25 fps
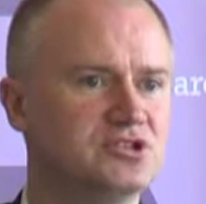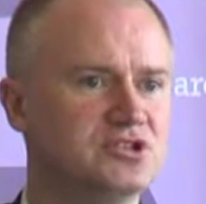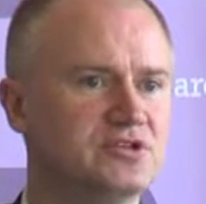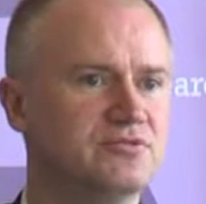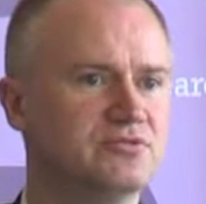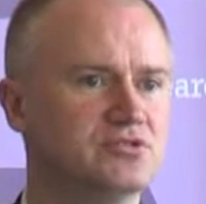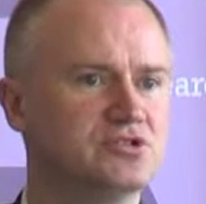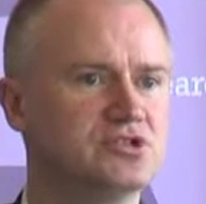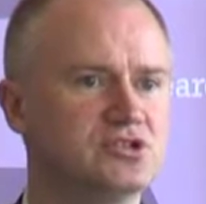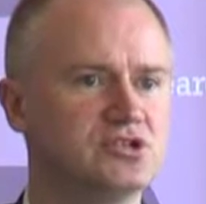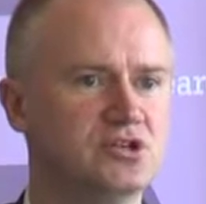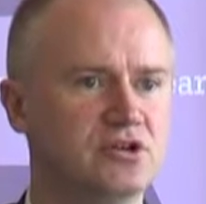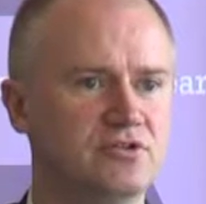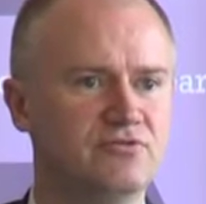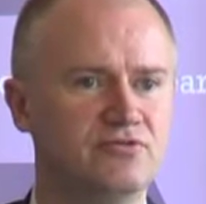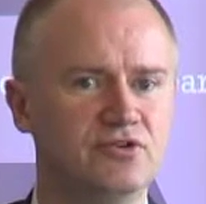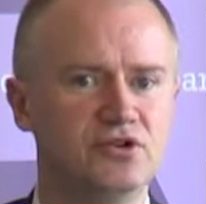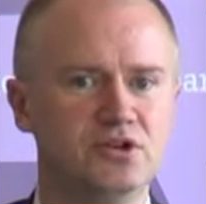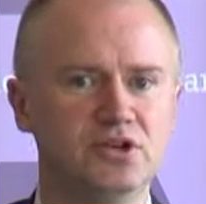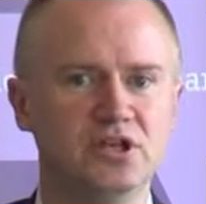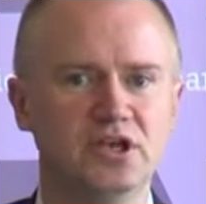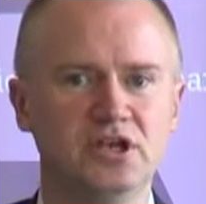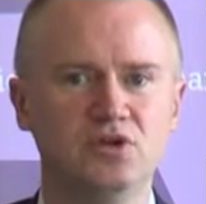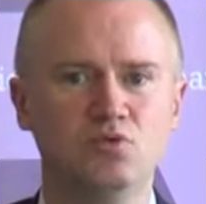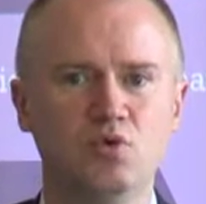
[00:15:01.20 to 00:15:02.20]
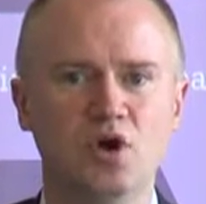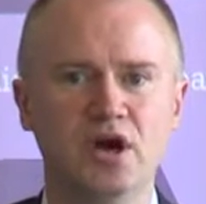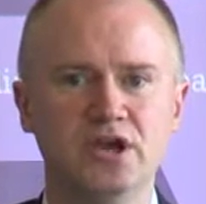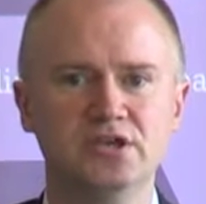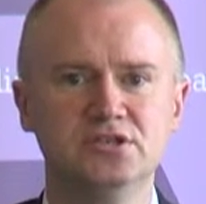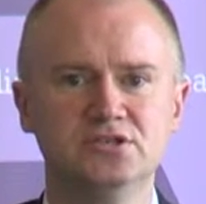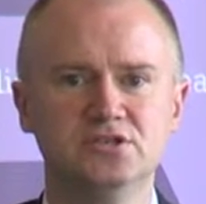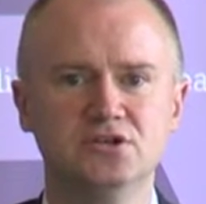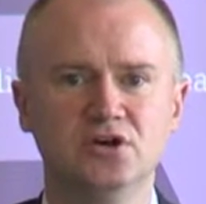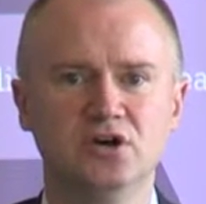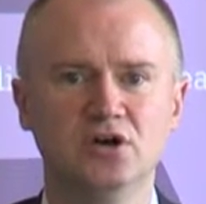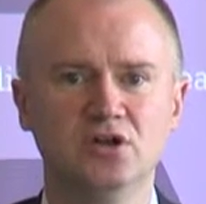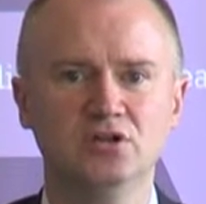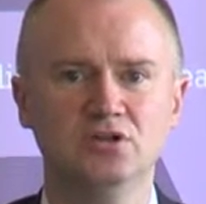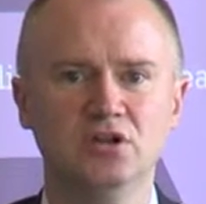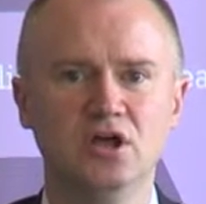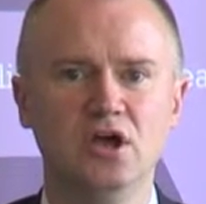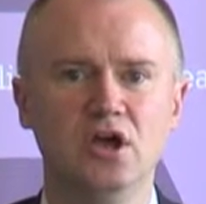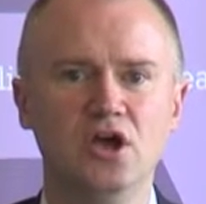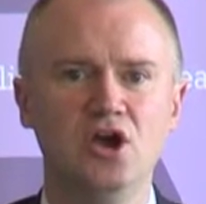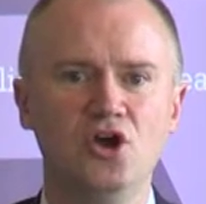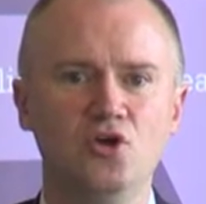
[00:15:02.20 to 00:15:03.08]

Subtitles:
a civil servant in Whitehall.